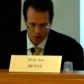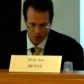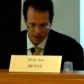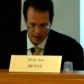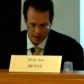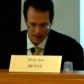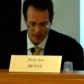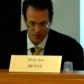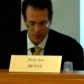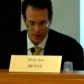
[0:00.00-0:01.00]
turning
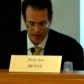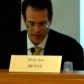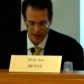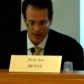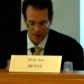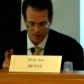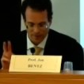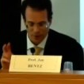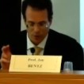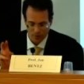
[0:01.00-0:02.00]
it into a
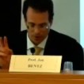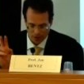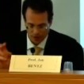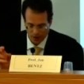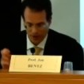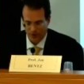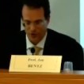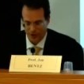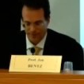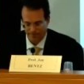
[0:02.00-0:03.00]
formal
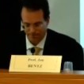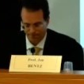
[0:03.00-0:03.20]
ontology.